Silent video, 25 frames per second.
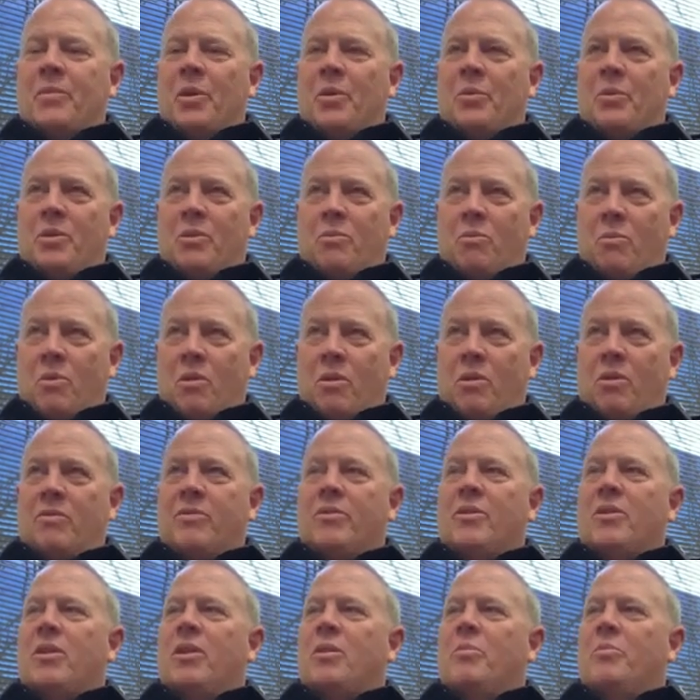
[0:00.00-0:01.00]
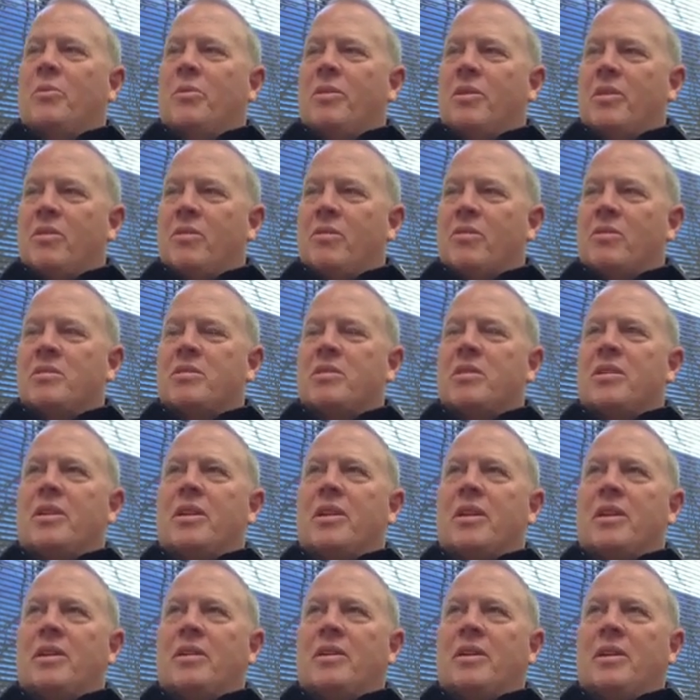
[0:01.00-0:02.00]
I went to work for a couple years and
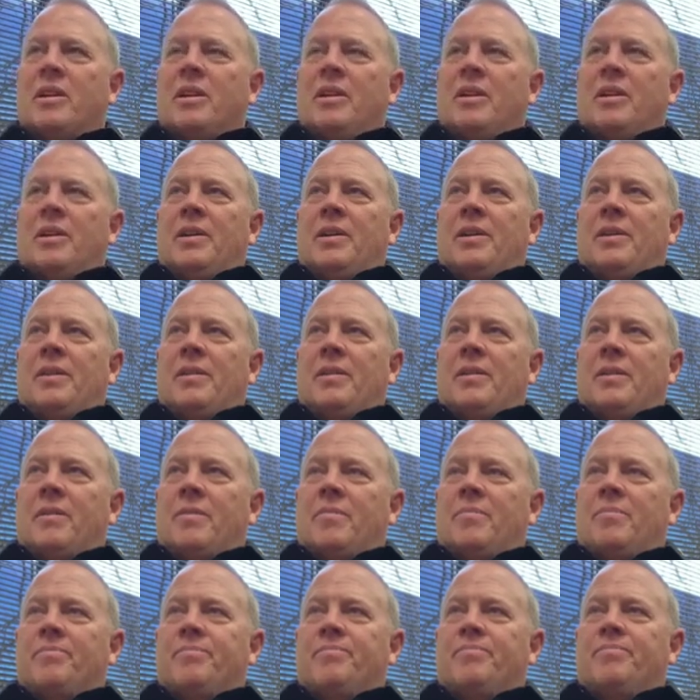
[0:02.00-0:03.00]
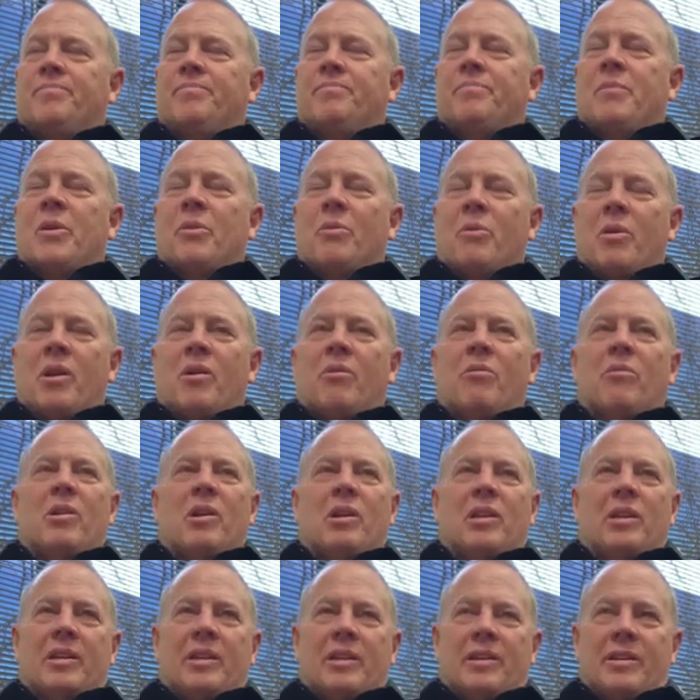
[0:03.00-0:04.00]
then, but what I
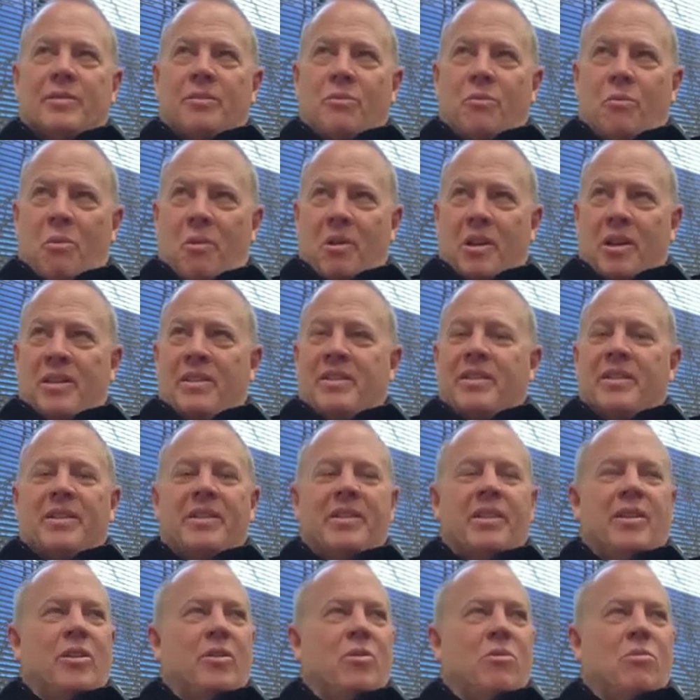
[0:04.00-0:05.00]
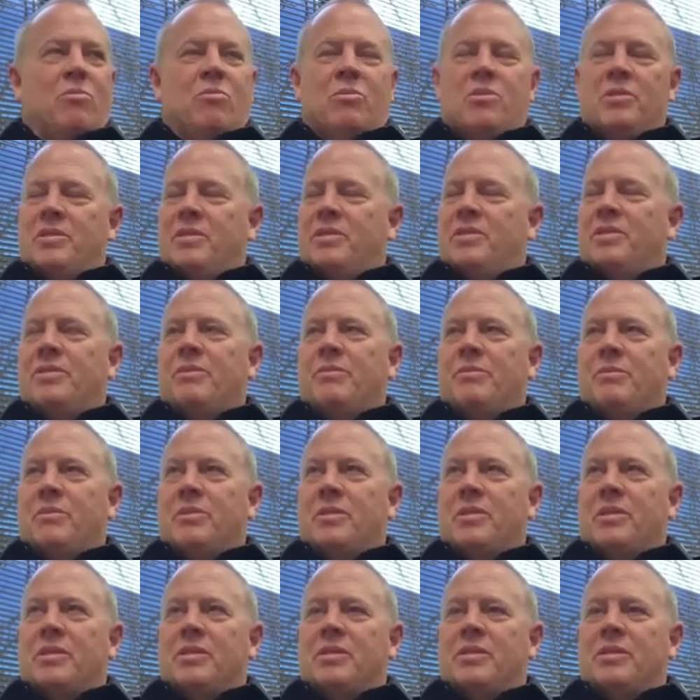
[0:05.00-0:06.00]
really wanted to do was
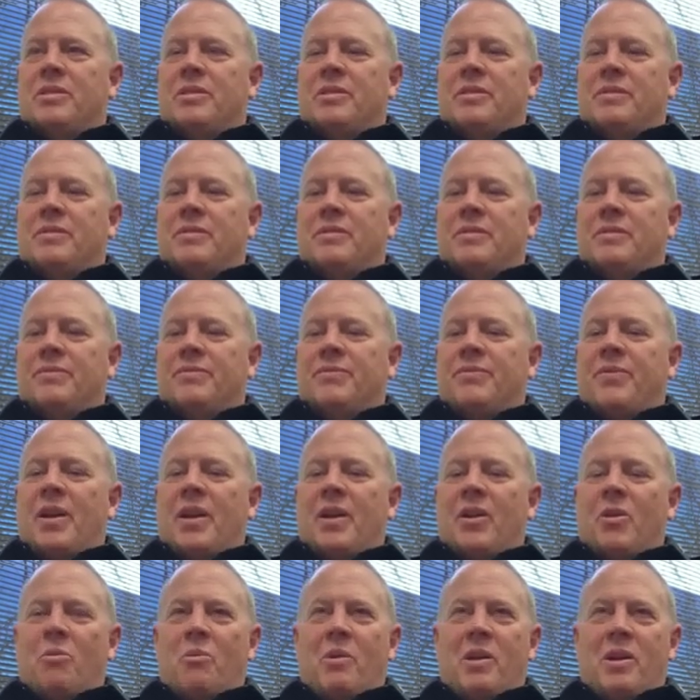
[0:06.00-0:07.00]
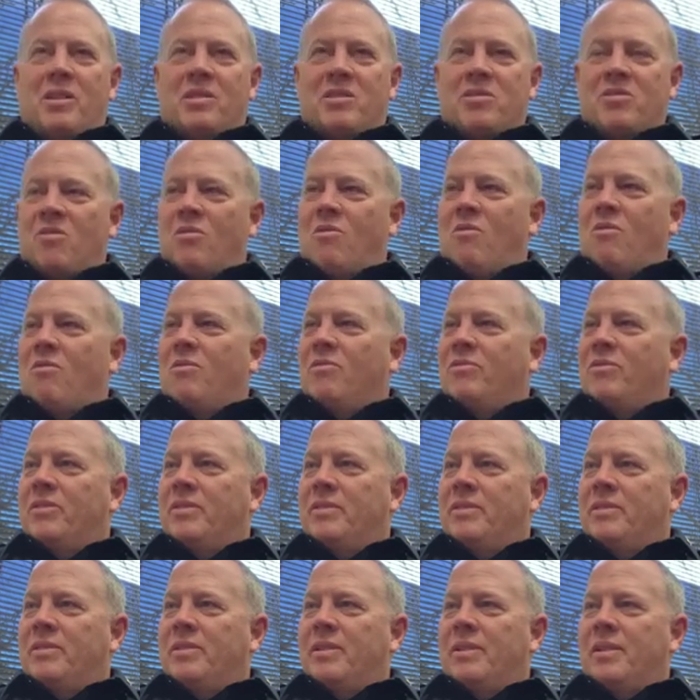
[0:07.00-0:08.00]
find a way to serve.
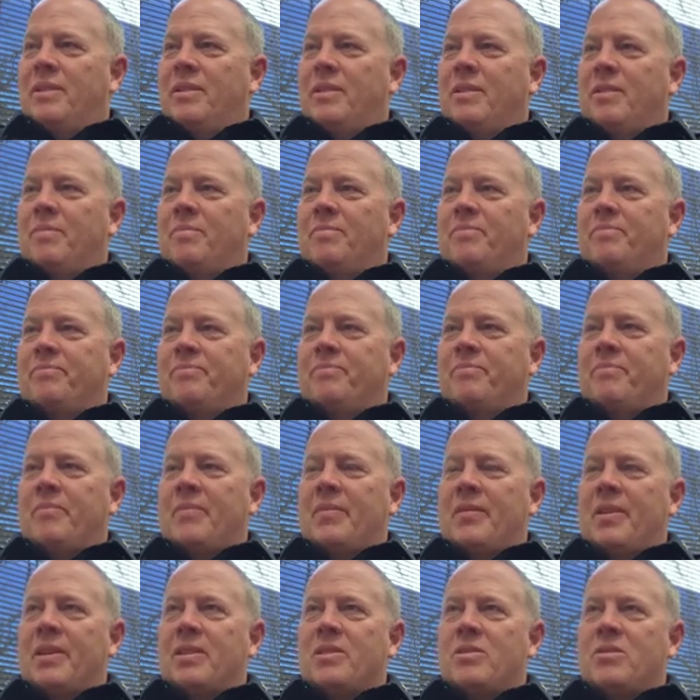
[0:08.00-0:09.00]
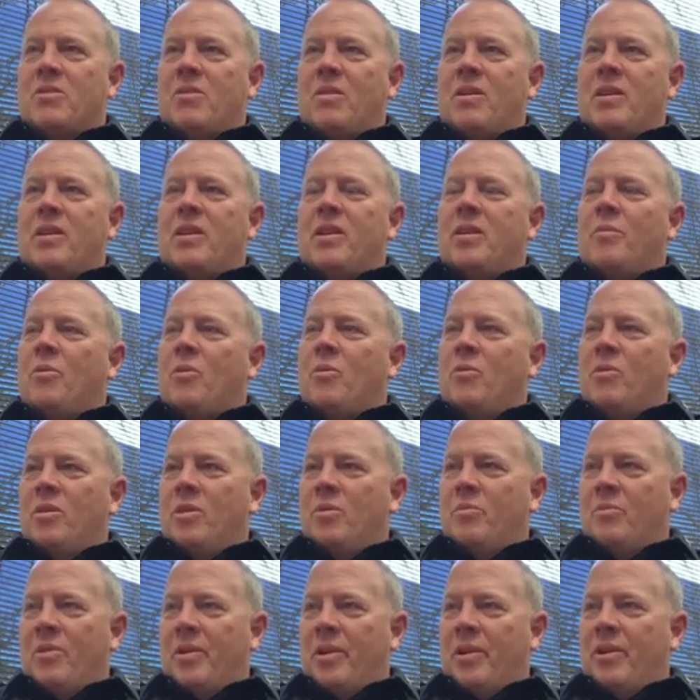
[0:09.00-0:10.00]
And so I ended up going
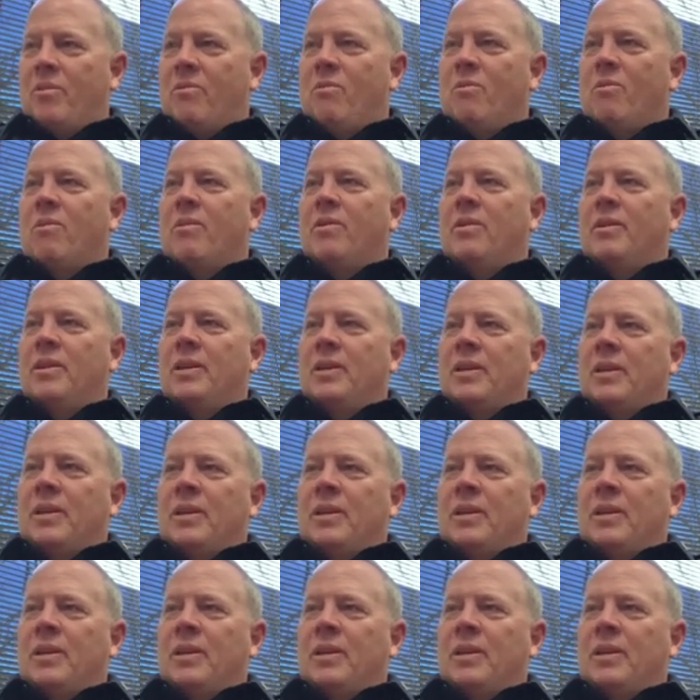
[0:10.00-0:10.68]
in the Marine Corps.